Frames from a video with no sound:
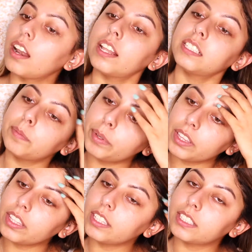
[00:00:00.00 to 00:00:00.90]
Let's
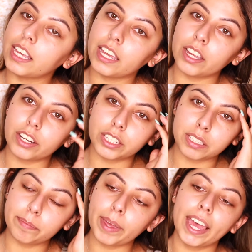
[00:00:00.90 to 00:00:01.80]
put these
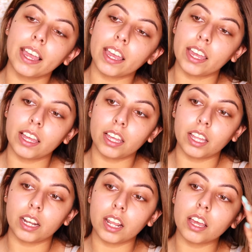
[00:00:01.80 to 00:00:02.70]
hairs back
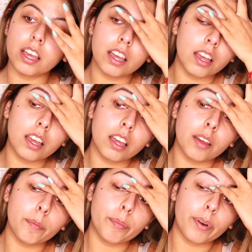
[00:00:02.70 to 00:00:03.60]
and
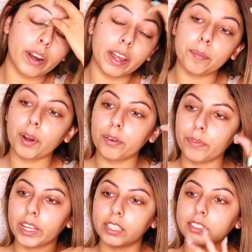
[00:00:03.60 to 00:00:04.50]
prime our
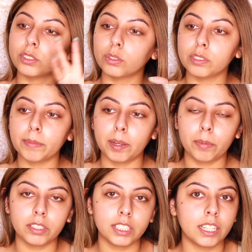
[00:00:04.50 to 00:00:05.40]
face, throw some
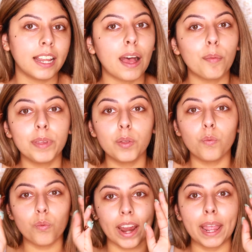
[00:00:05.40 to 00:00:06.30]
eyebrows in. I'll be
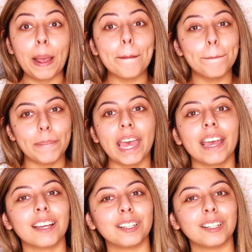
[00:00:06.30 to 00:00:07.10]
right back.